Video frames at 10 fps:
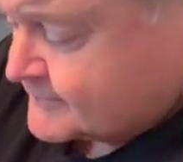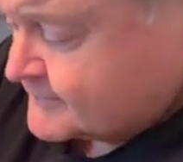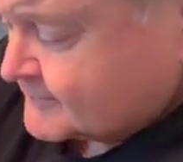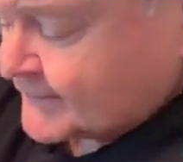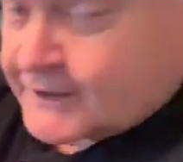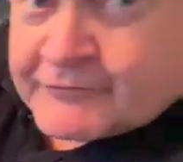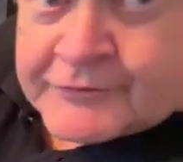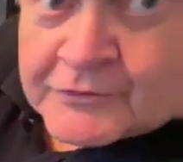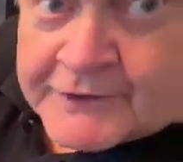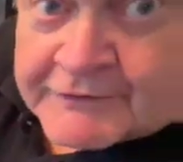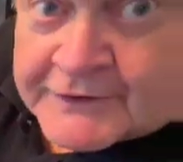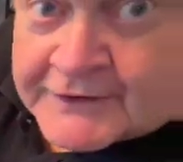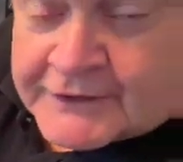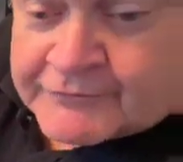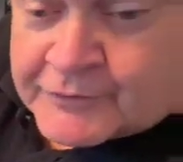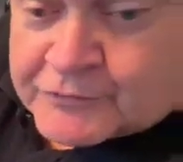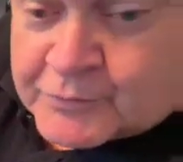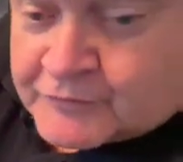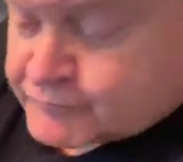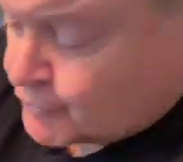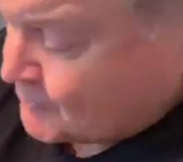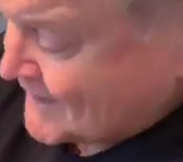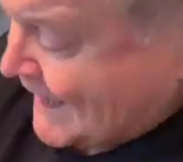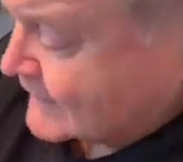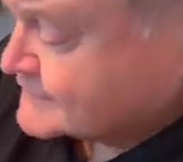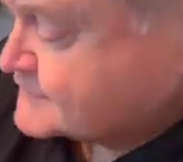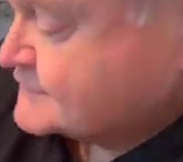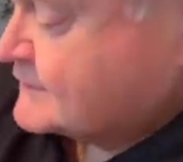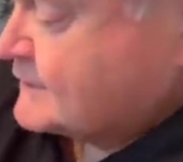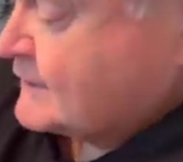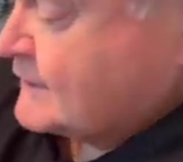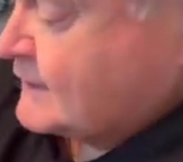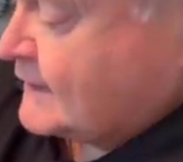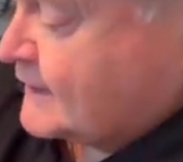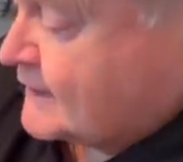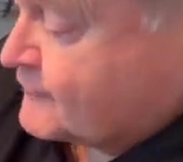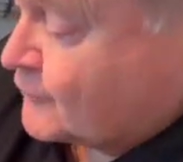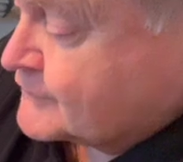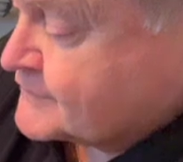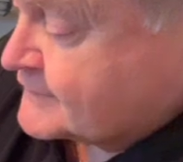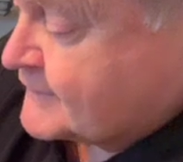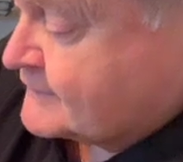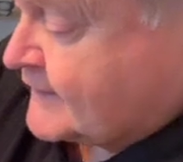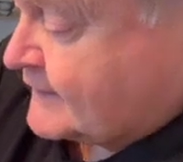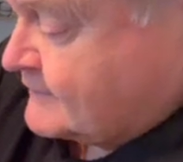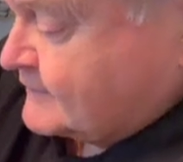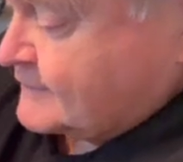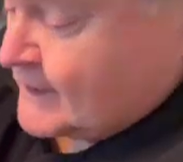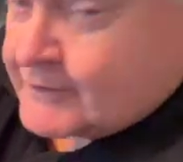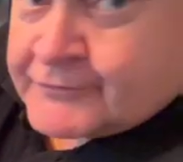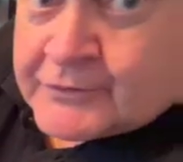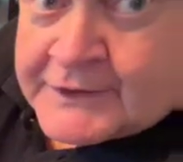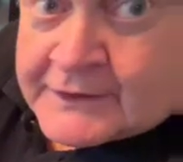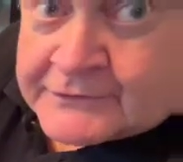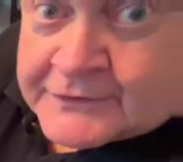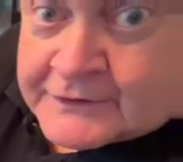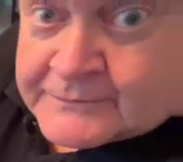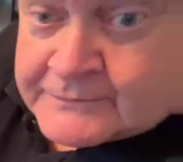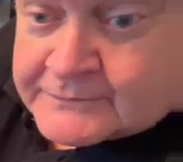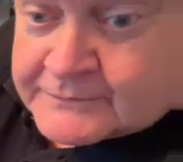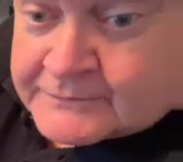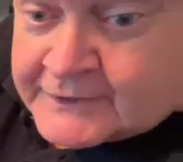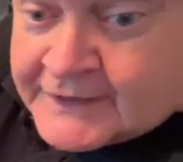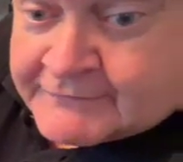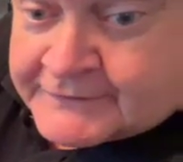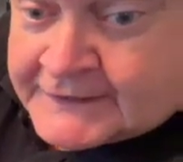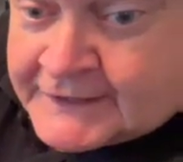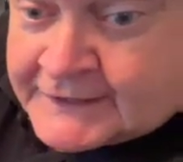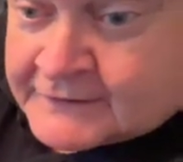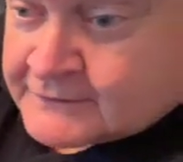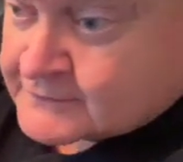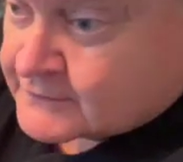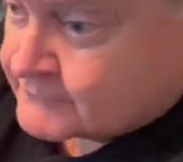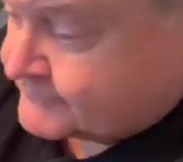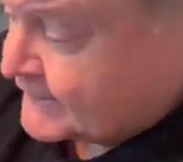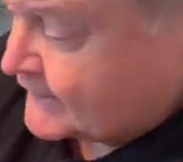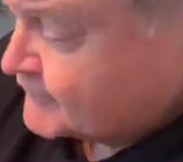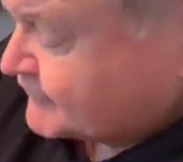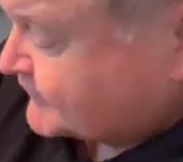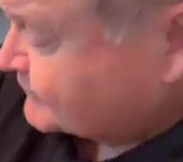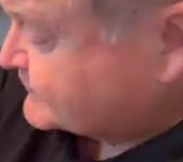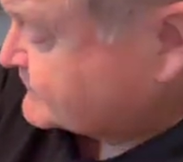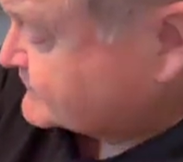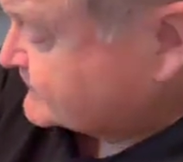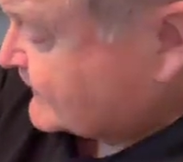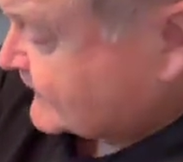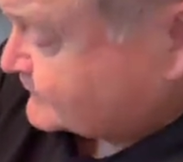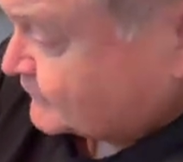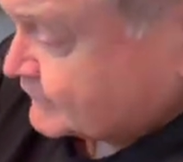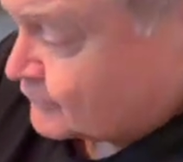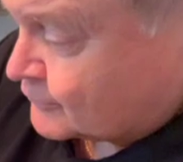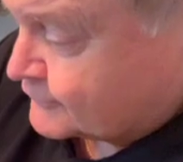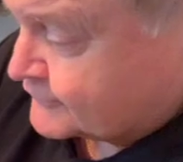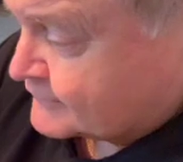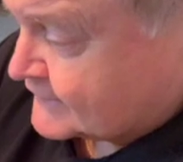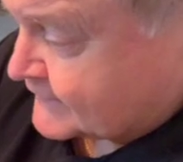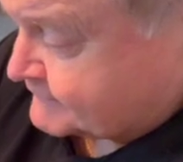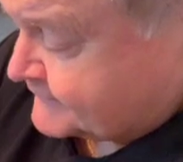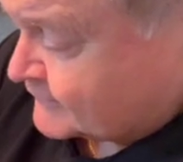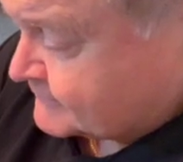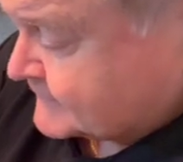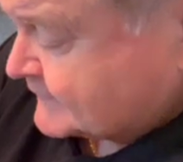my iPhone. I've got an iPhone 12 Pro Max, and I'm fortunate that iPhone has half a gig of data in it, which is a lot, so it holds a lot of film,